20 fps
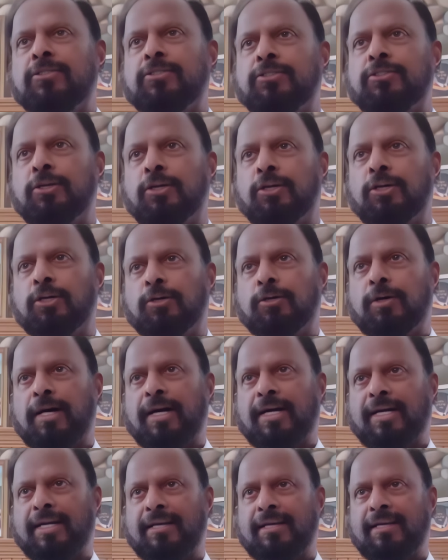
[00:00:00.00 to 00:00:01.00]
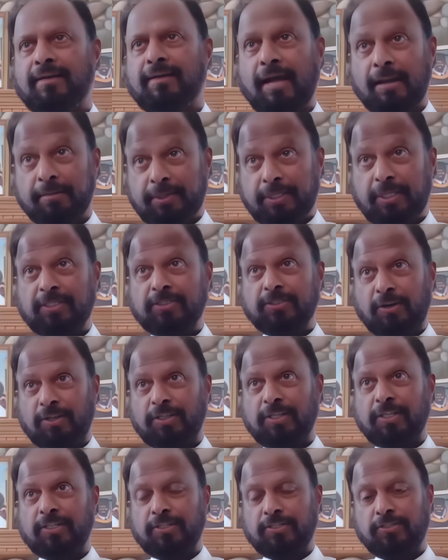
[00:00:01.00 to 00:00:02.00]
So I'm
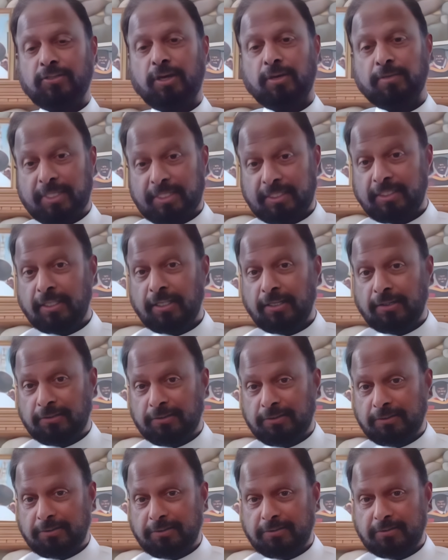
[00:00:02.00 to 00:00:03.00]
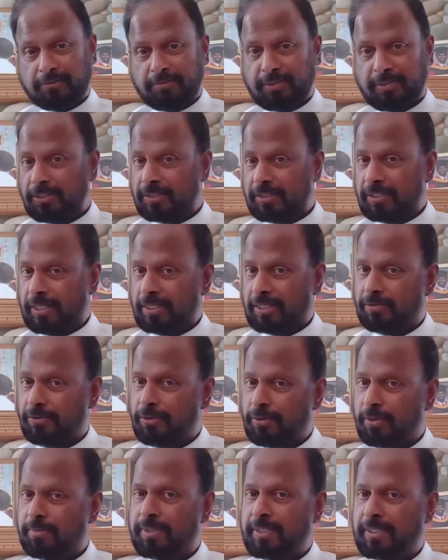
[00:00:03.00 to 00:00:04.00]
talking to Swami in Telugu, because I
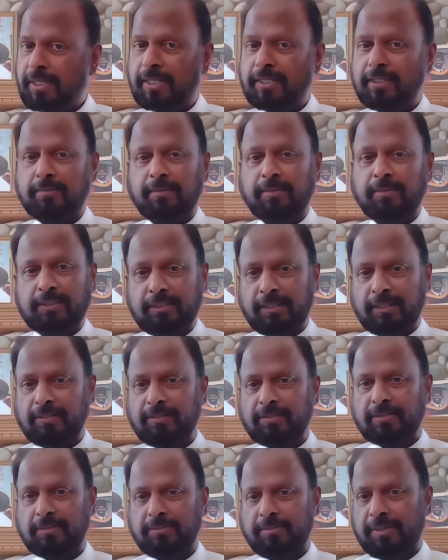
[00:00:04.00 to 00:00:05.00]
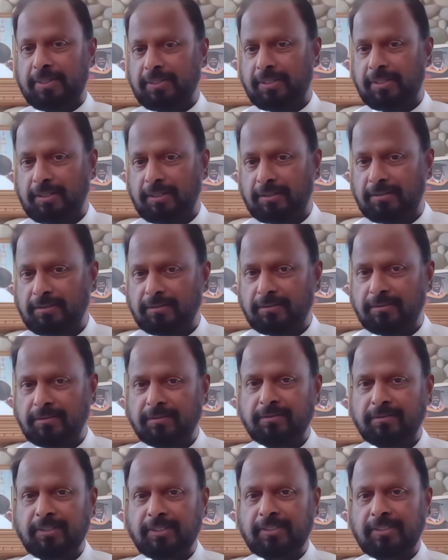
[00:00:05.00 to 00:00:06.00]
grew up in Hyderabad, so I couldn't speak Telugu.
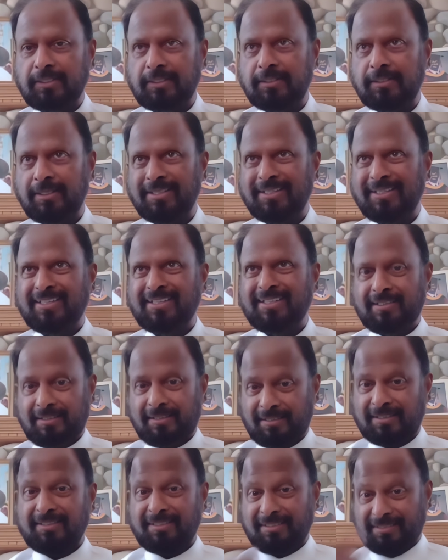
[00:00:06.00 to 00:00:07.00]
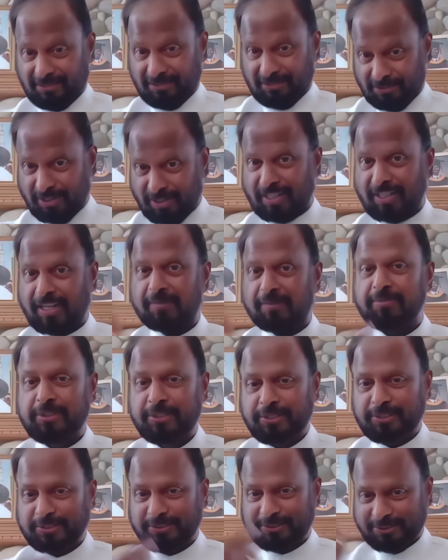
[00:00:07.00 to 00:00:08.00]
So I said, Could I come
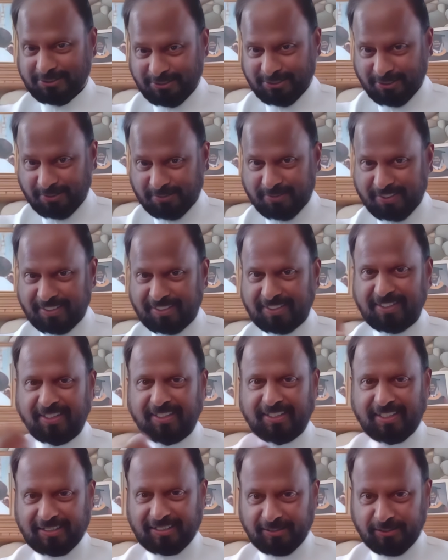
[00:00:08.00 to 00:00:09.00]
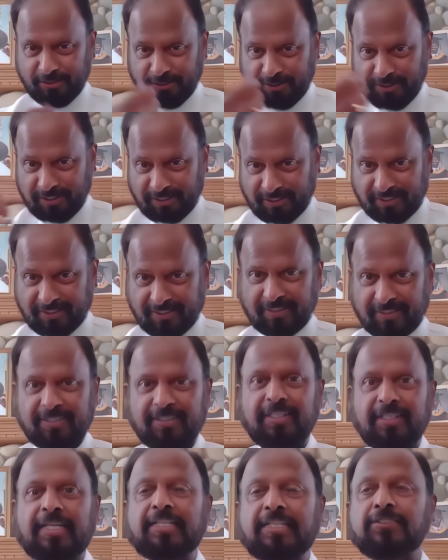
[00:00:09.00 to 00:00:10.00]
to you, Swami? Like I do this.
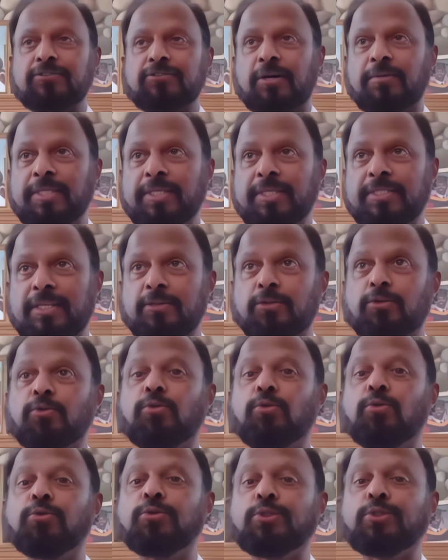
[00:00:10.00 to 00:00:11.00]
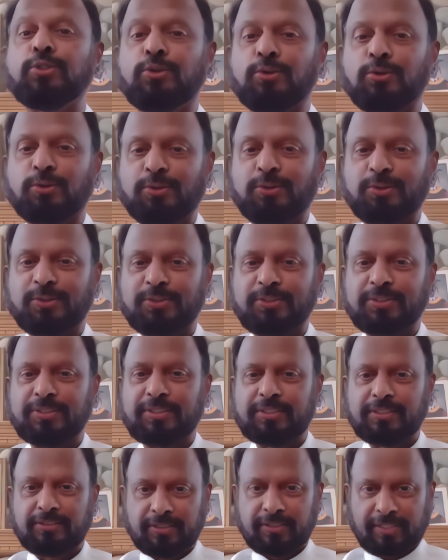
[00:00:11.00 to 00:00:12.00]
Swami said, Kurcho.
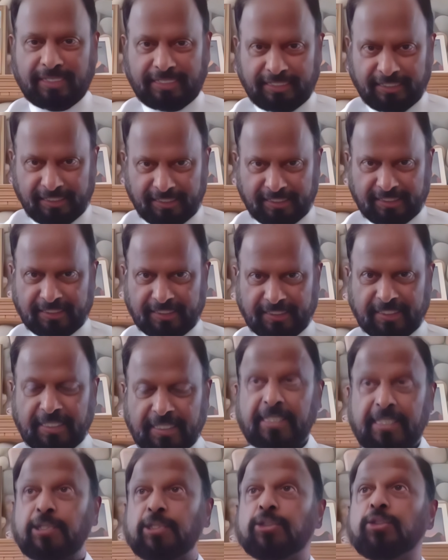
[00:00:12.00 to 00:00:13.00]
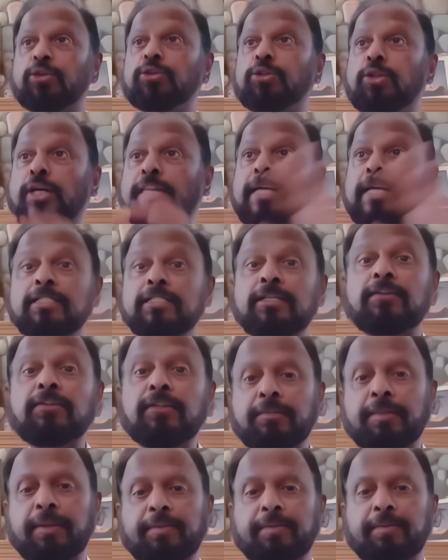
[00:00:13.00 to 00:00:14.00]
He did. So the rest of
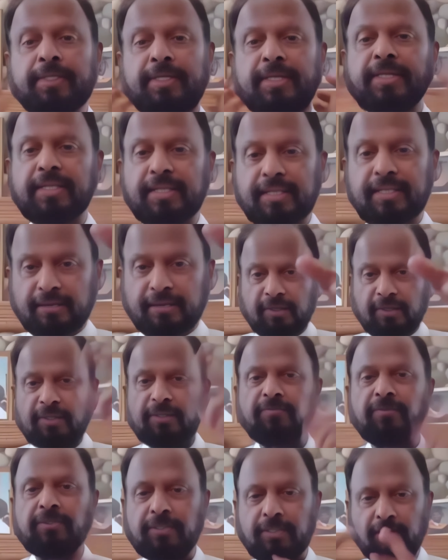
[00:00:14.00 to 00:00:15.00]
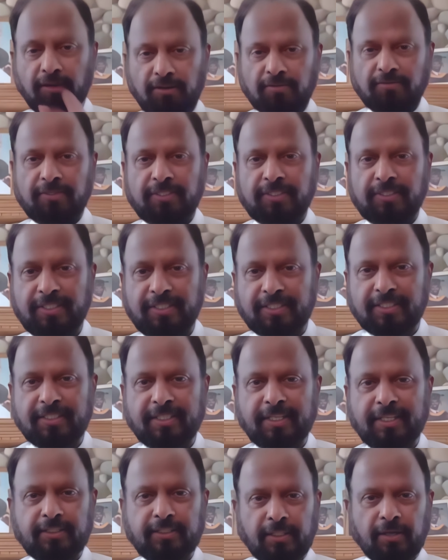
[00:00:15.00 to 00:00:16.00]
the people didn't what was the conversation.
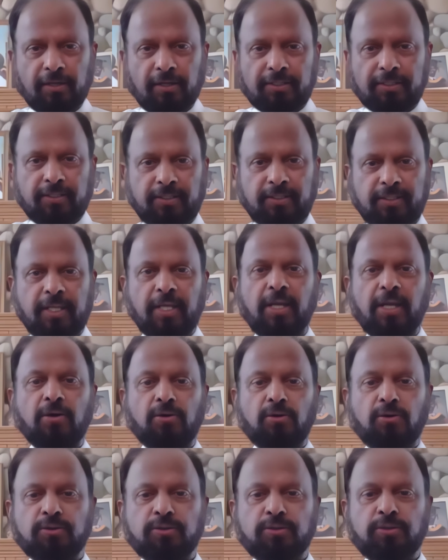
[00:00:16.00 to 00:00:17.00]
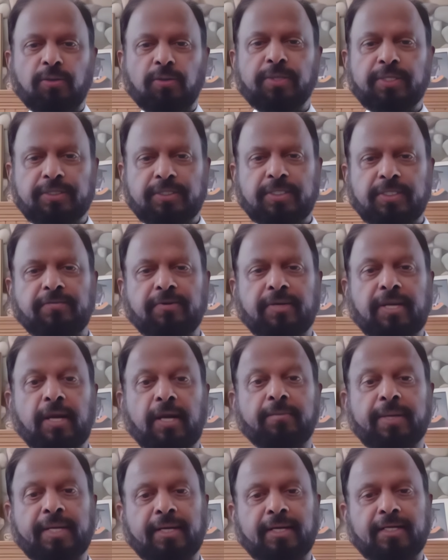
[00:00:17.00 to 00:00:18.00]
They all said, oh, Swami is giving
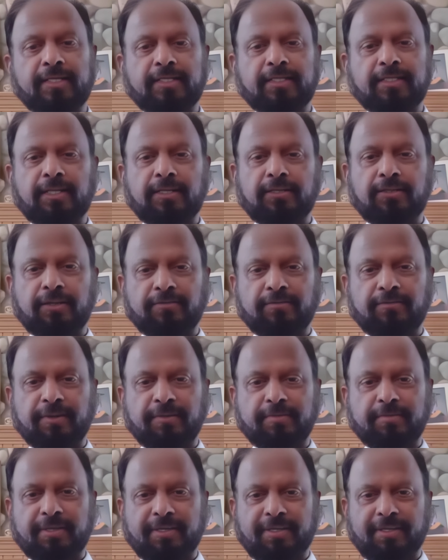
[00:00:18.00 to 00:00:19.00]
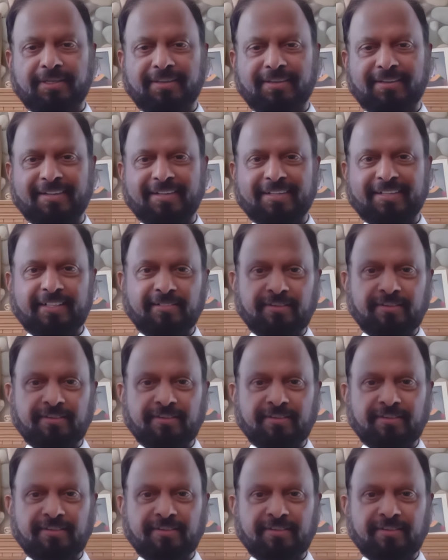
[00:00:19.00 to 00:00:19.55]
Abhayahasta to everybody, right?